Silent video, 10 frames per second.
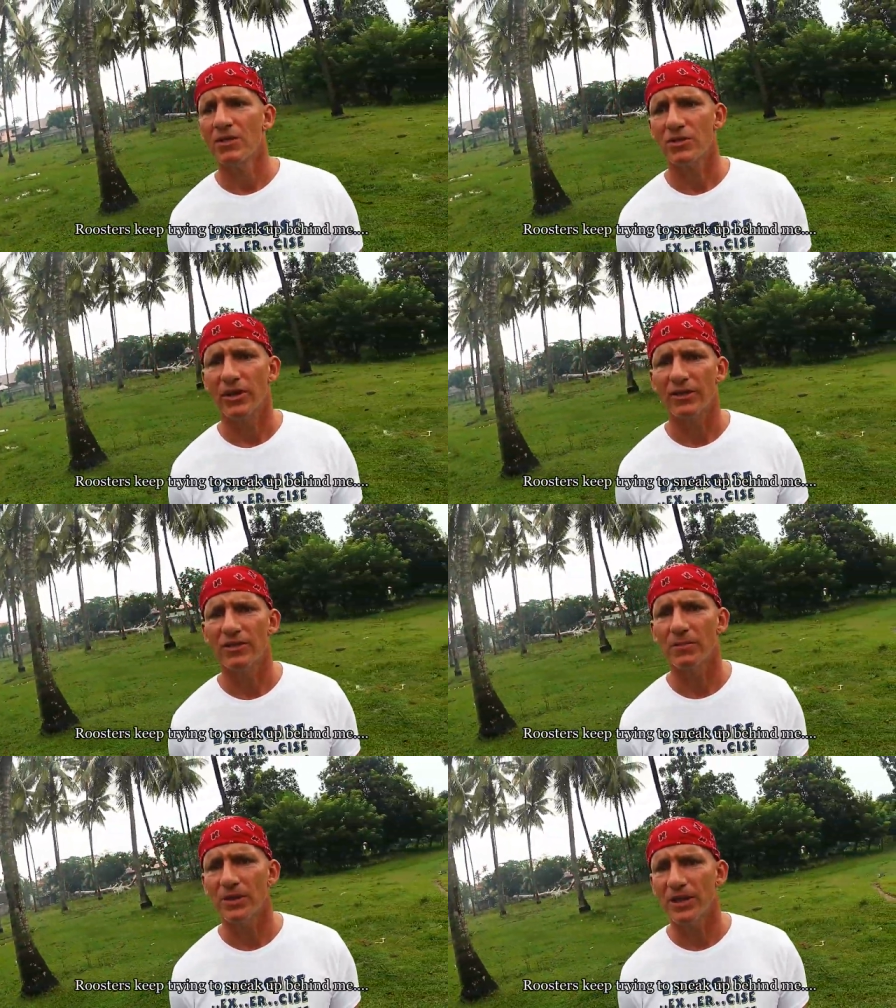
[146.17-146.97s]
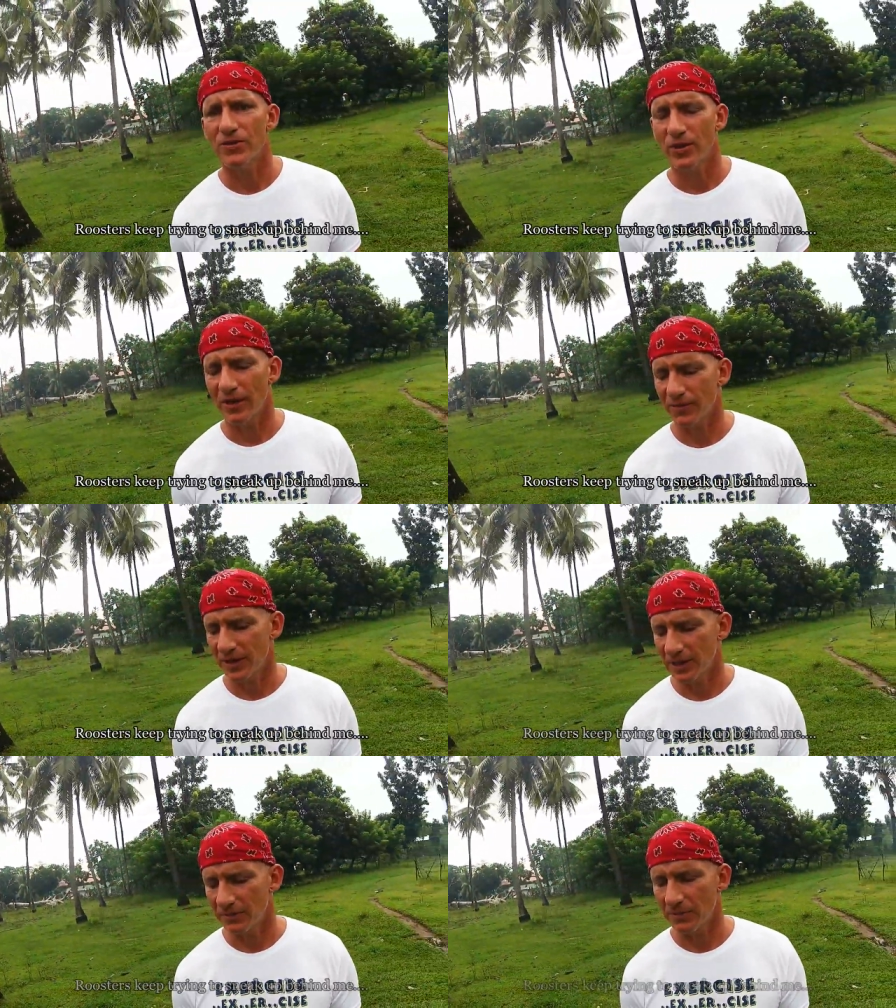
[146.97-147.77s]
So that's something that you have to
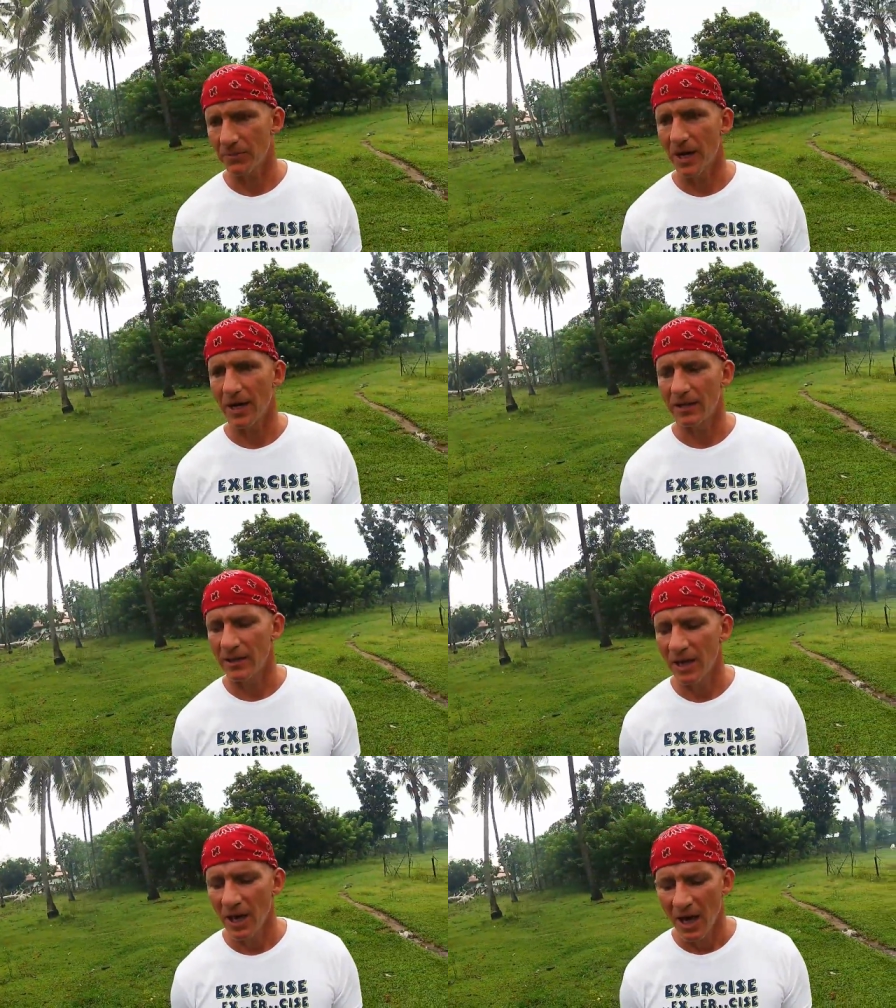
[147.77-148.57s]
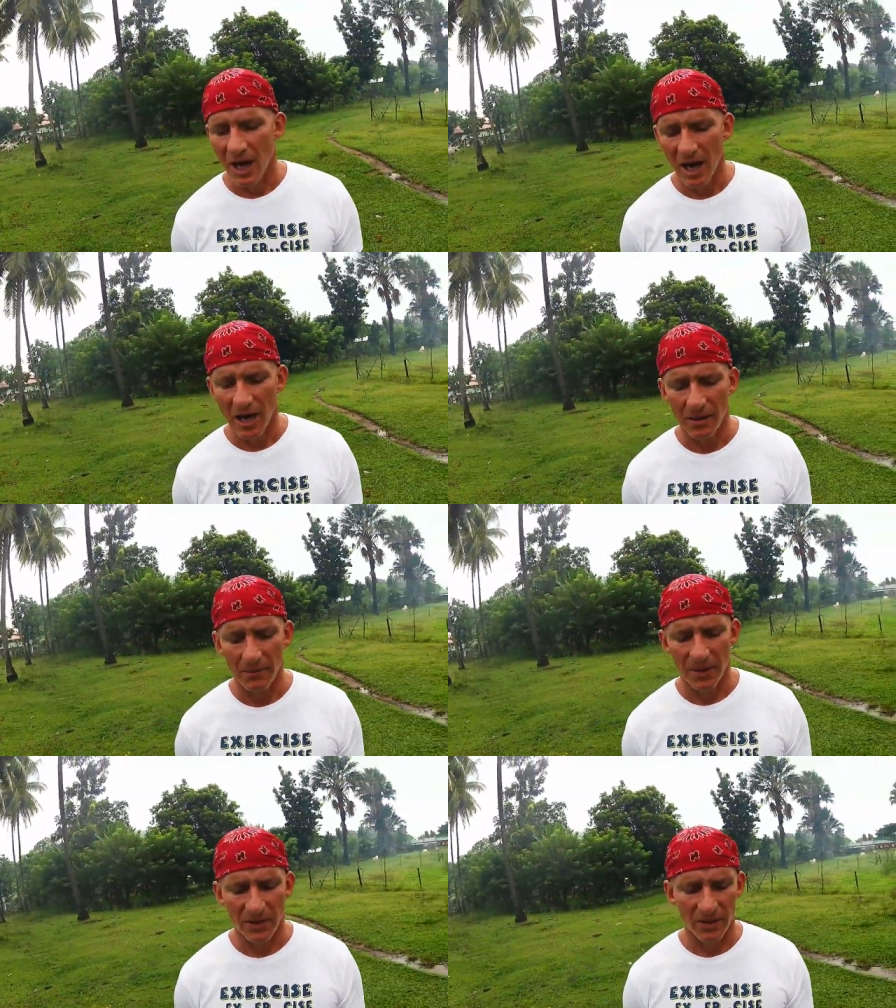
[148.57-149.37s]
keep in mind.
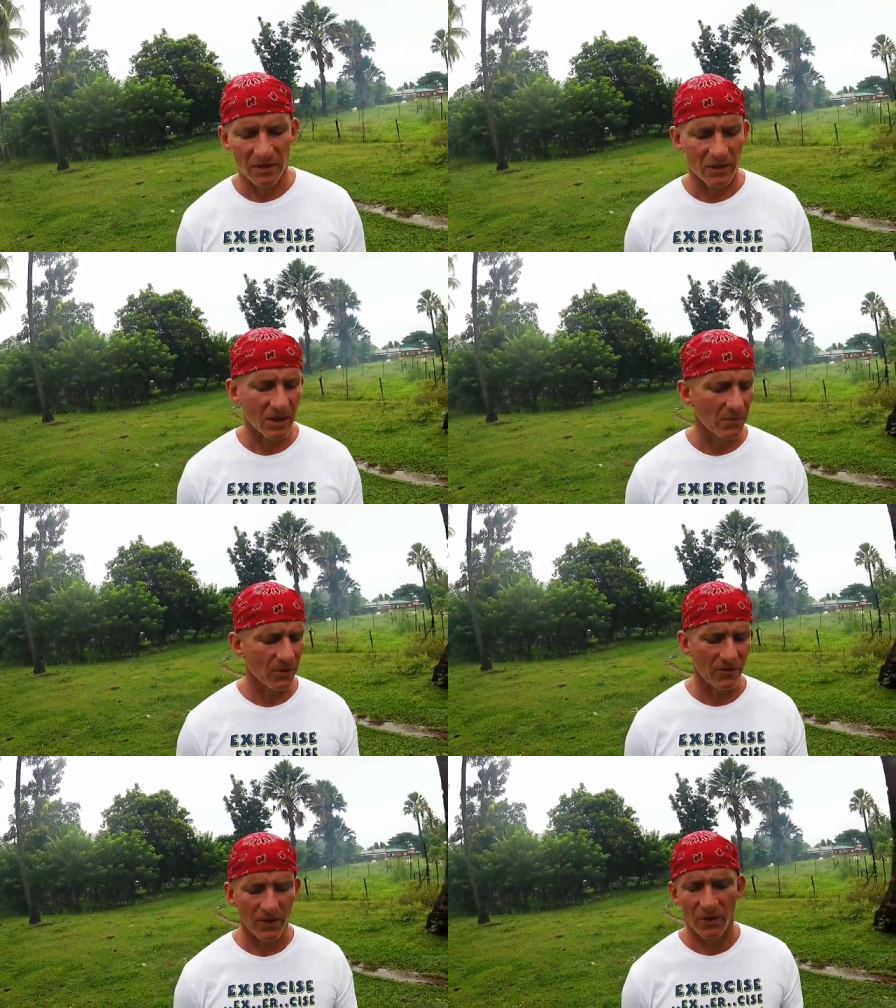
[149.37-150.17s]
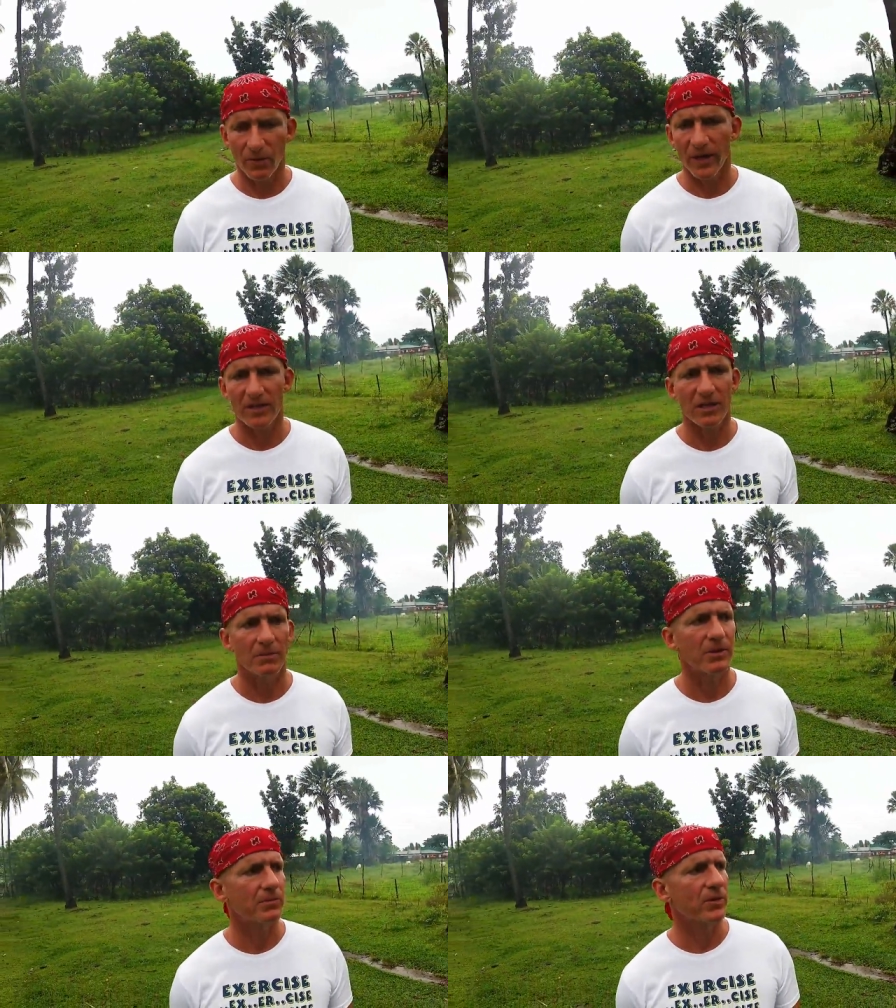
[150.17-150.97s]
Um, there's a number of other ways
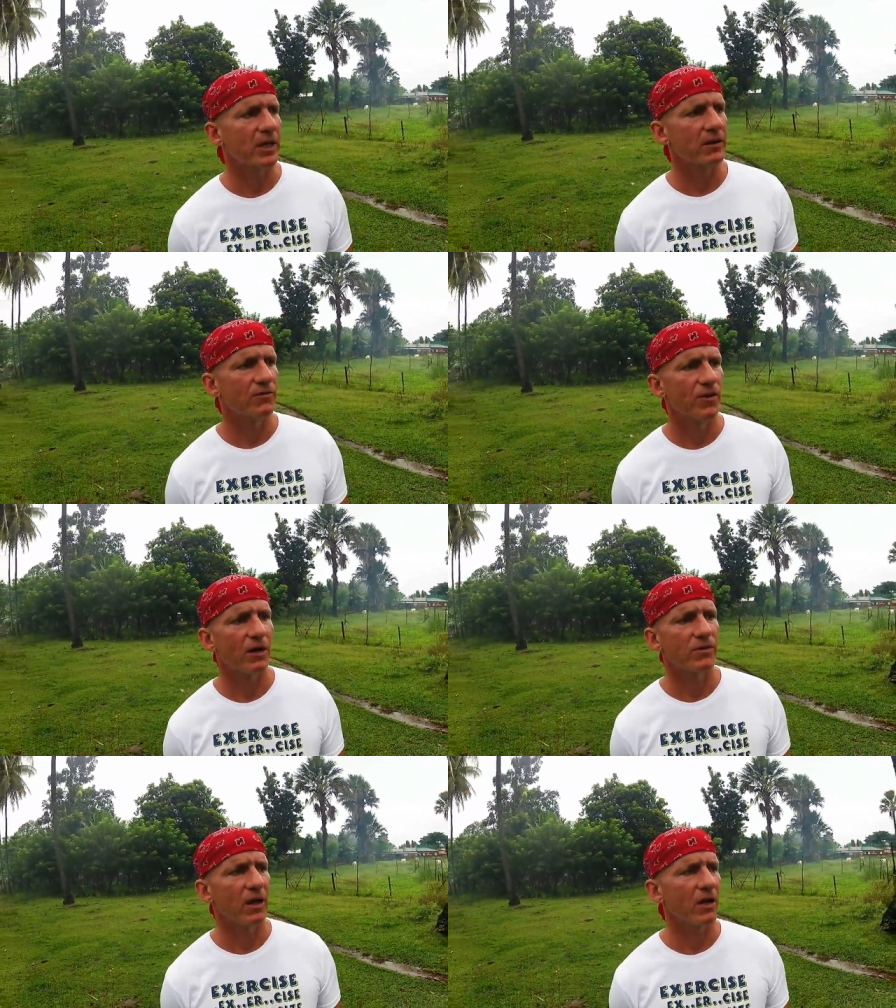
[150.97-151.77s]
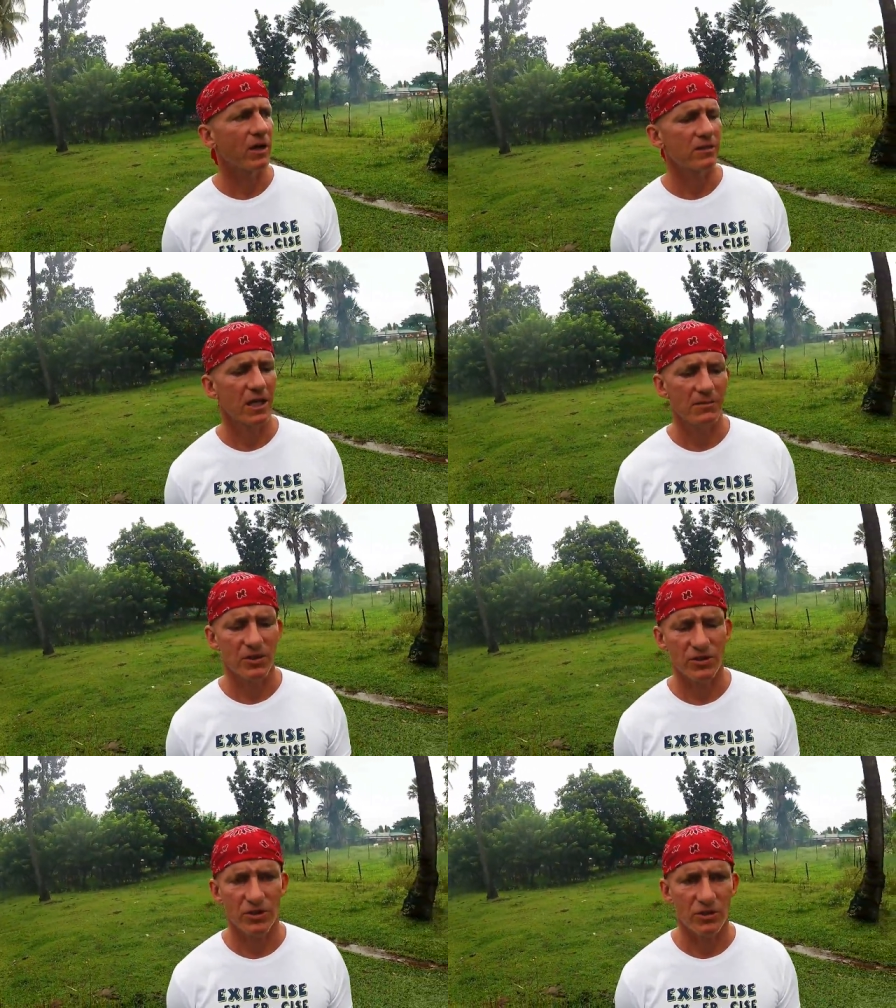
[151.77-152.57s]
that people get involved. A lot of times
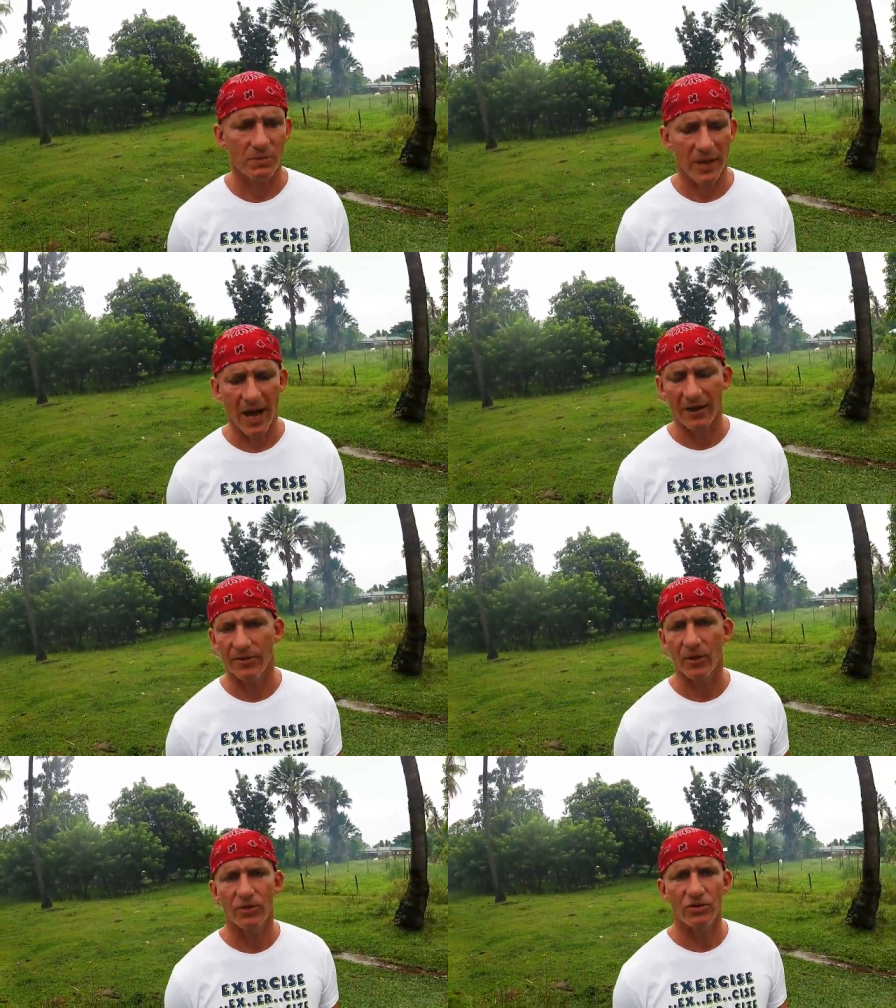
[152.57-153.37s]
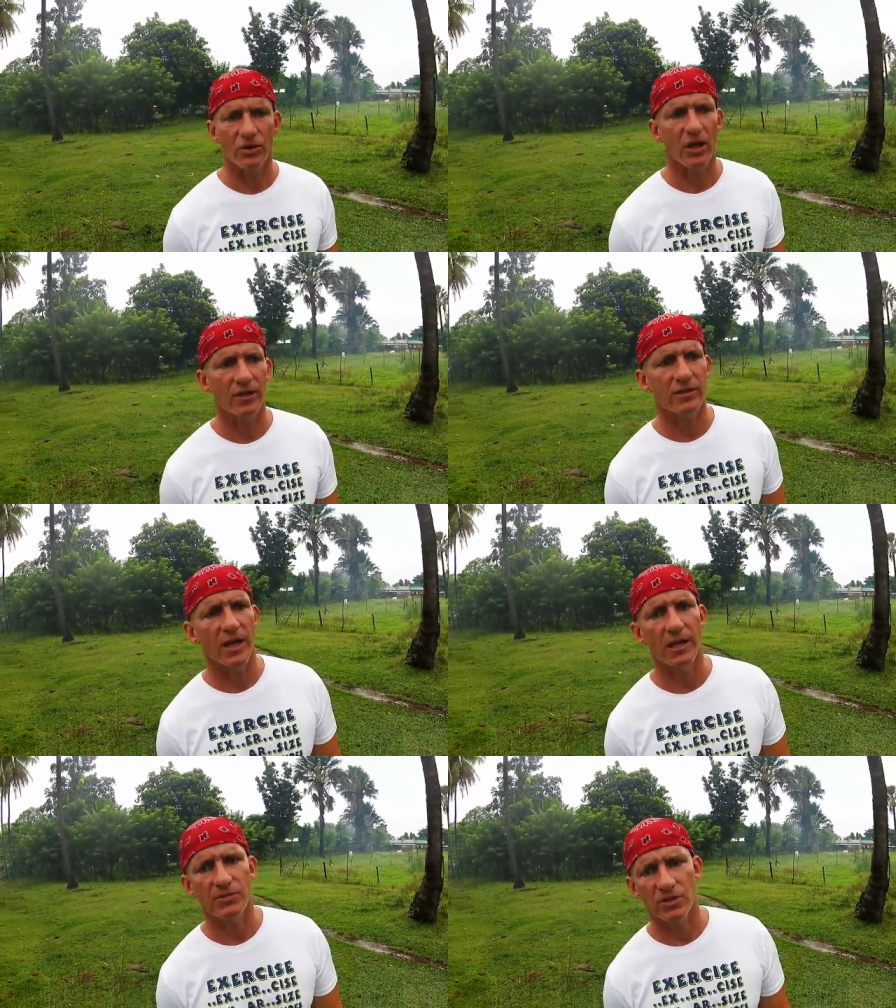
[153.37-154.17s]
it's just pathos. A lot of
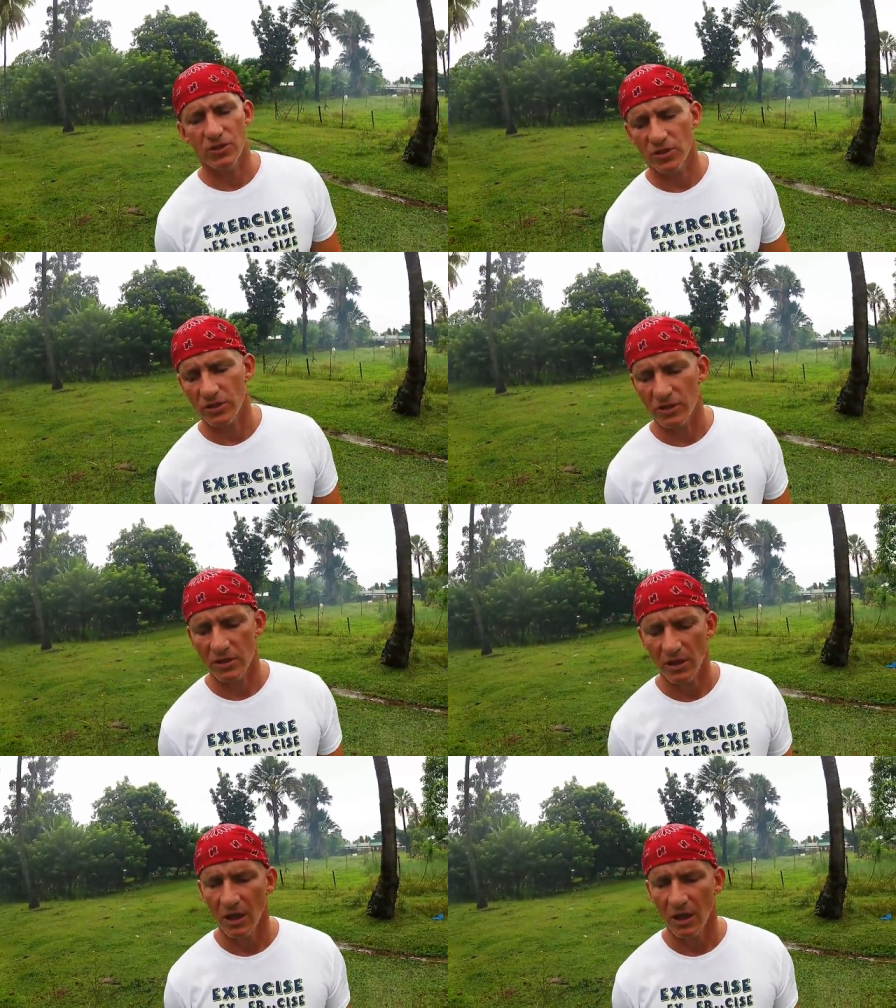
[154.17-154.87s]
times it's just